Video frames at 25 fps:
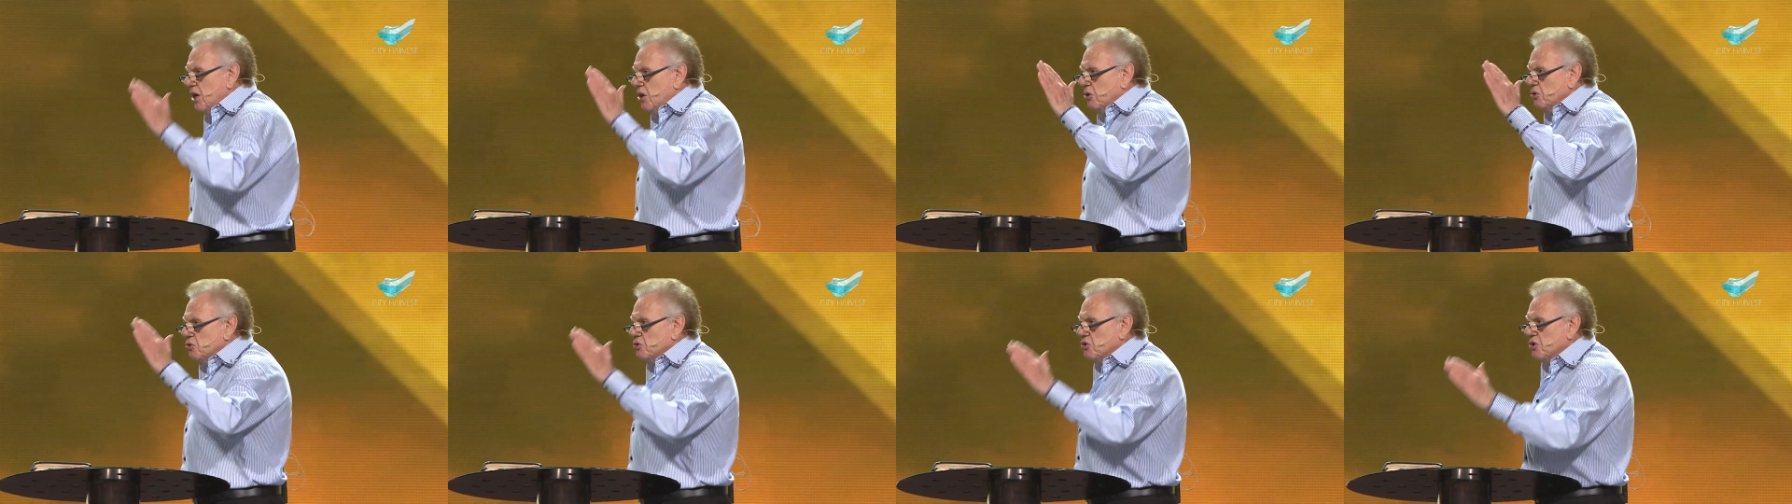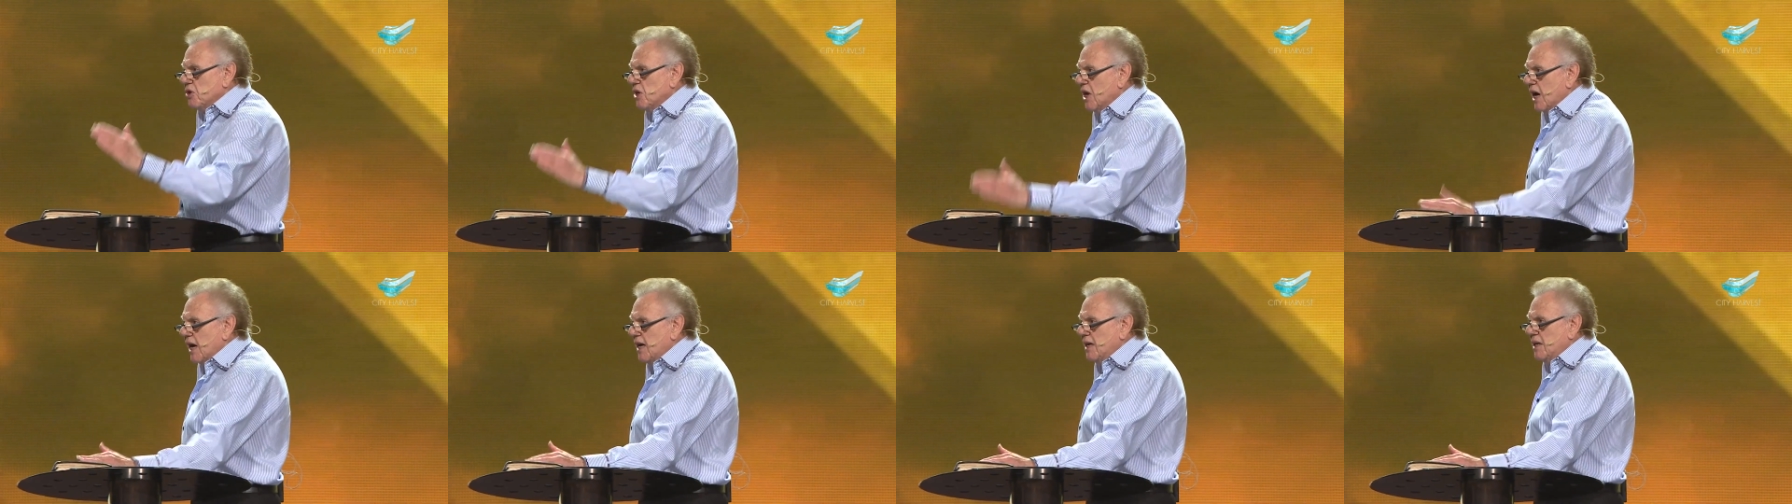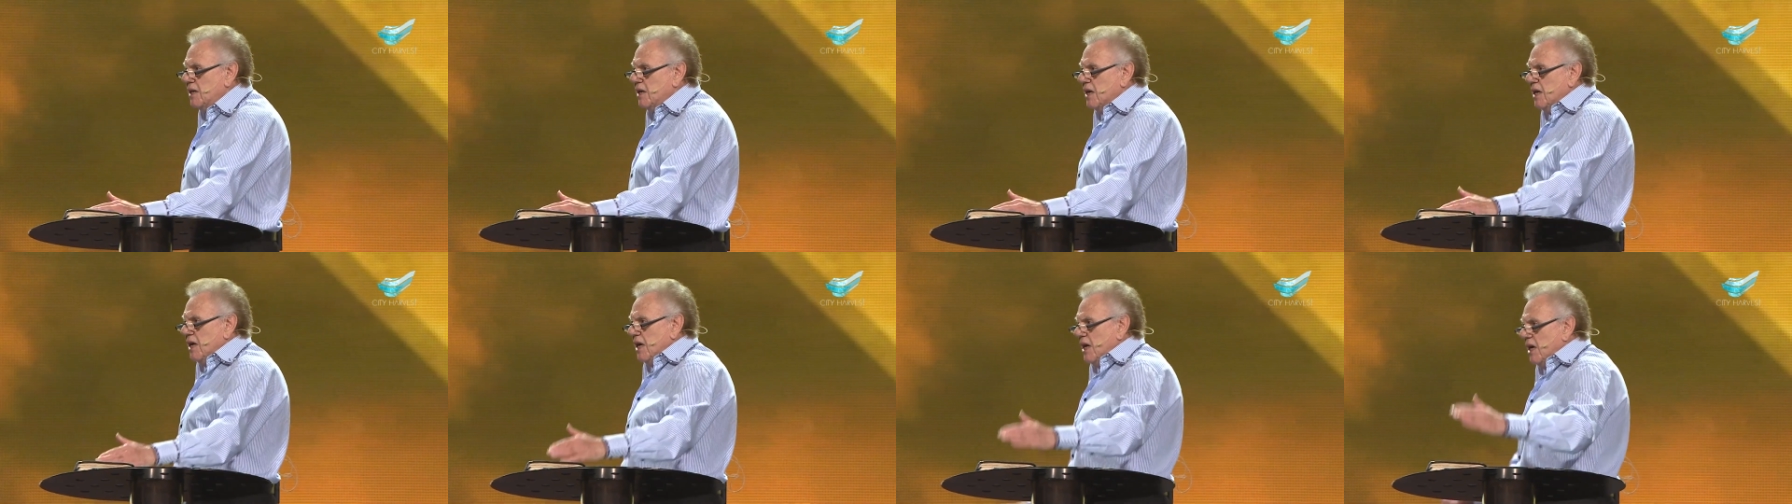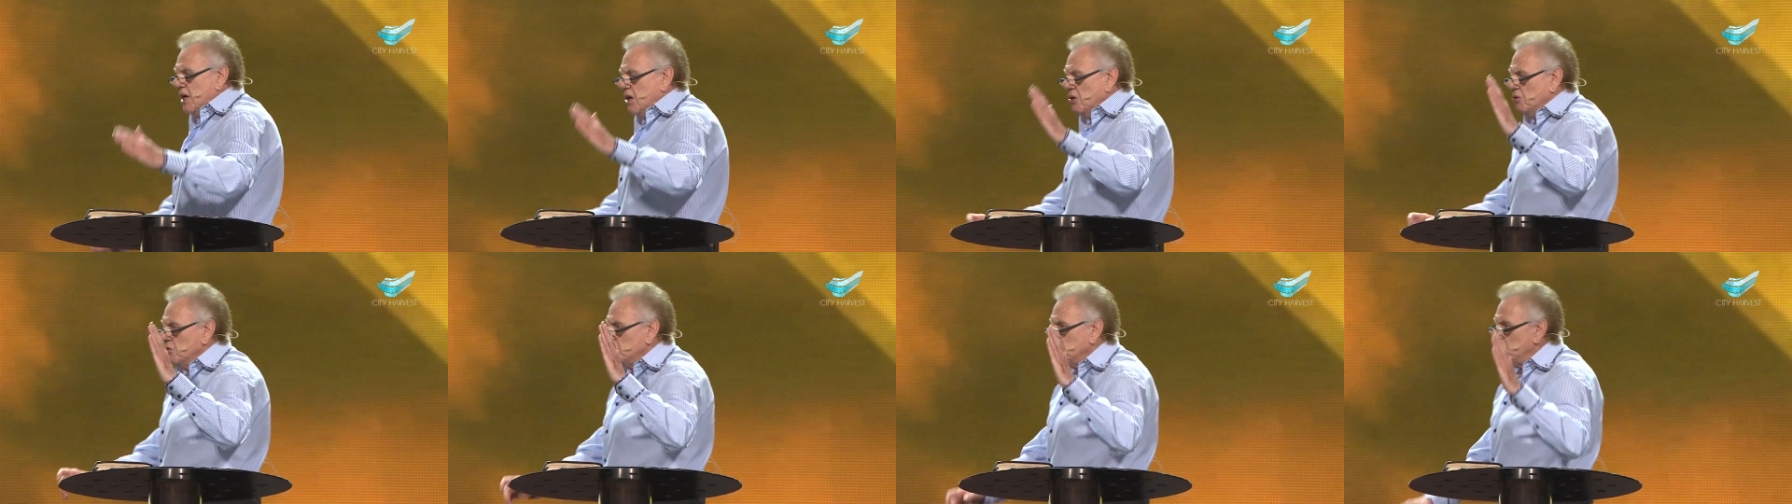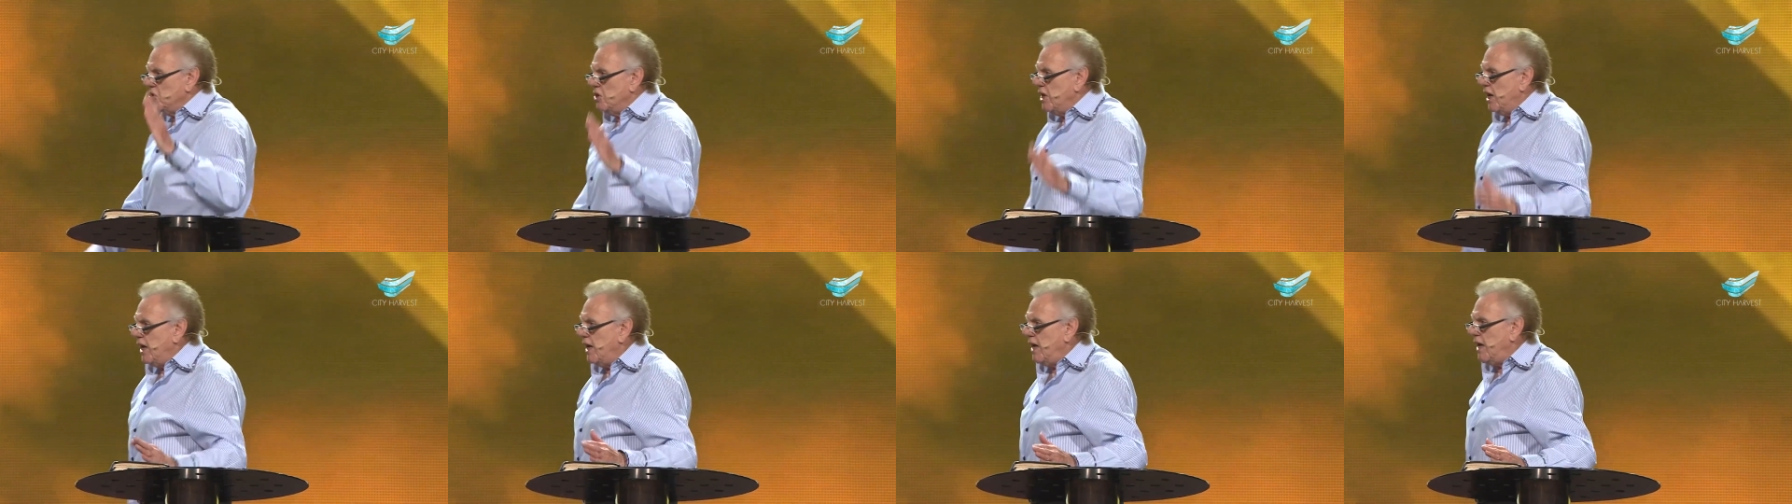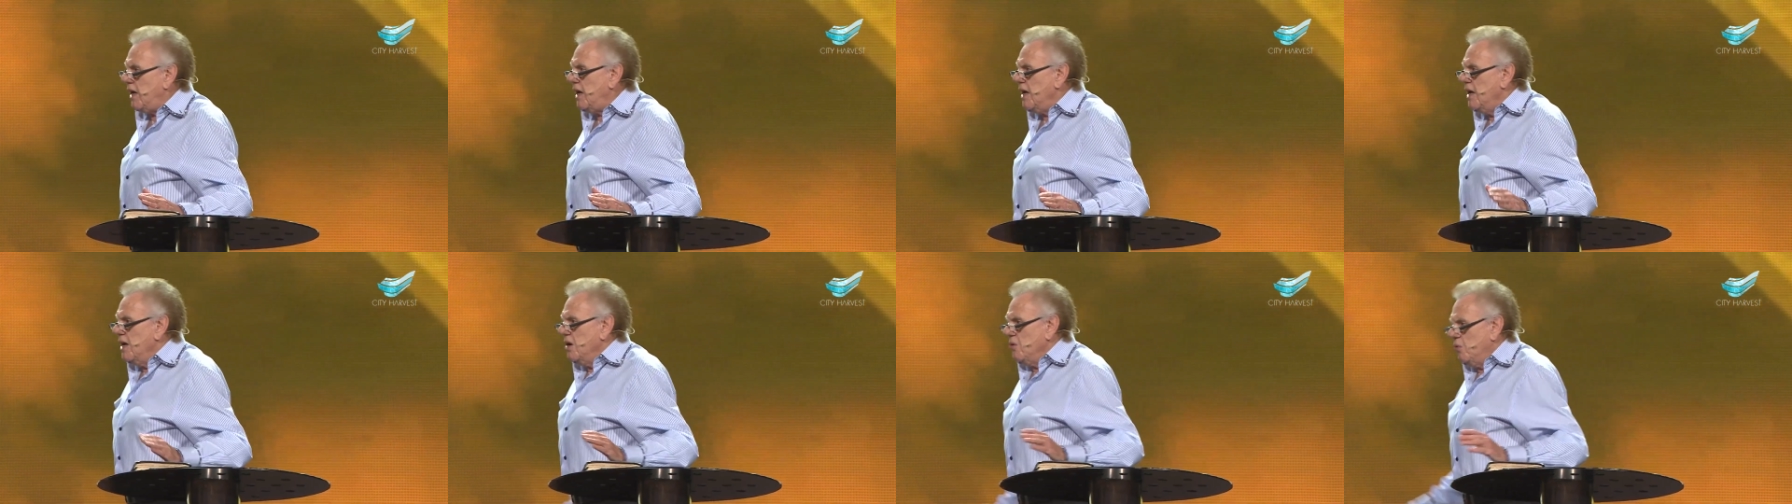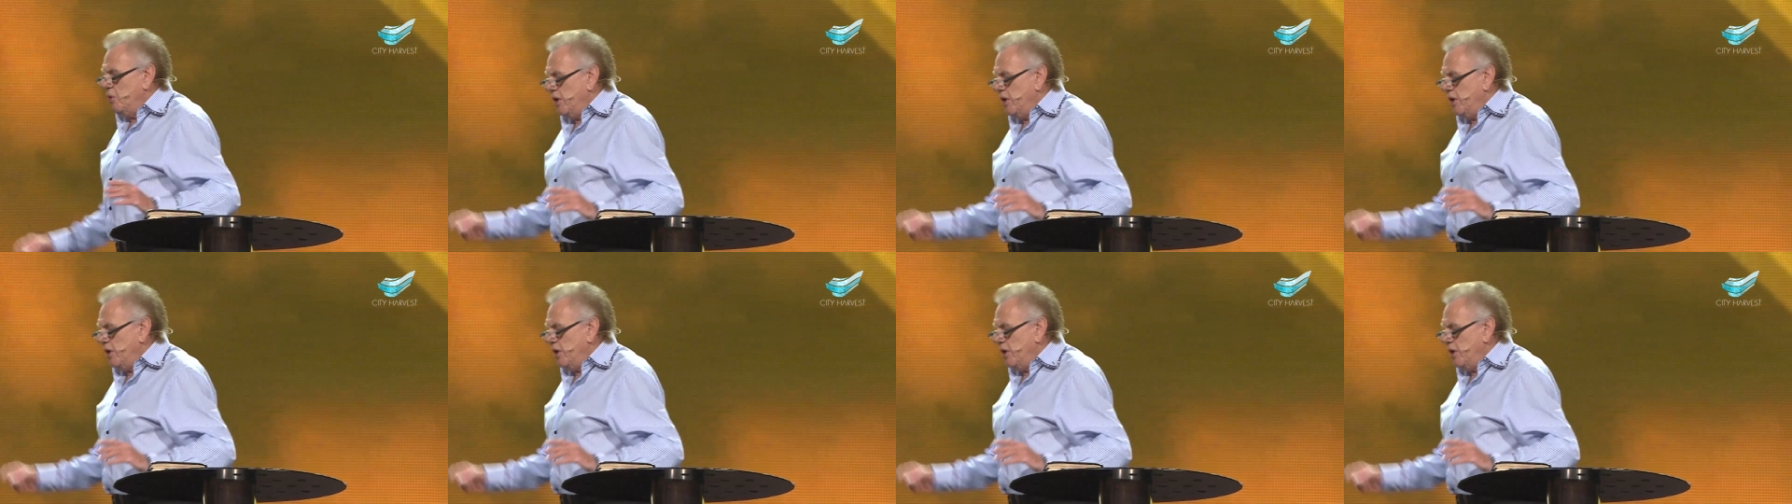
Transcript: goes night, he goes day.